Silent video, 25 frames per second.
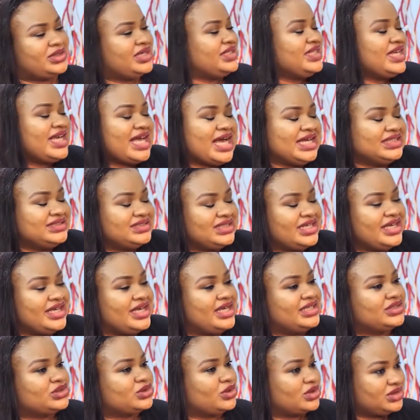I think as
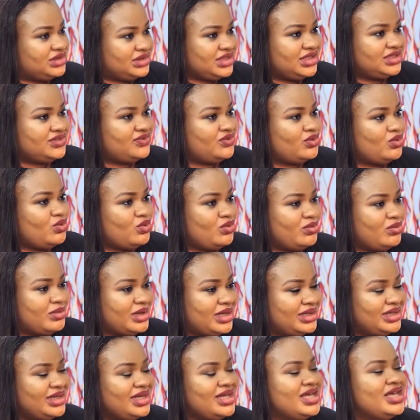a successful
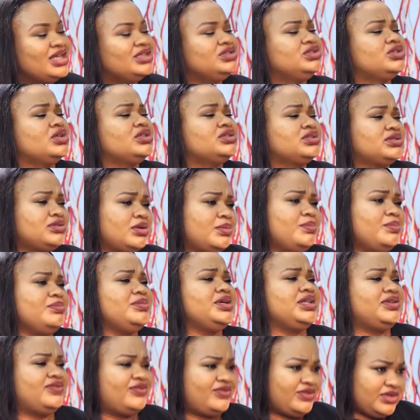woman, just
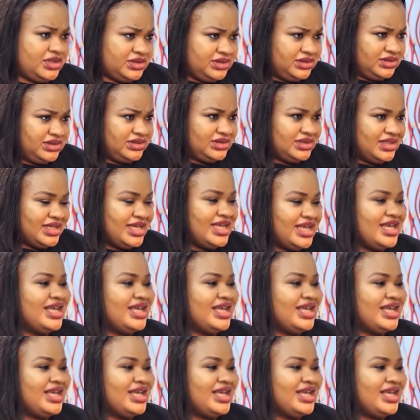submit first.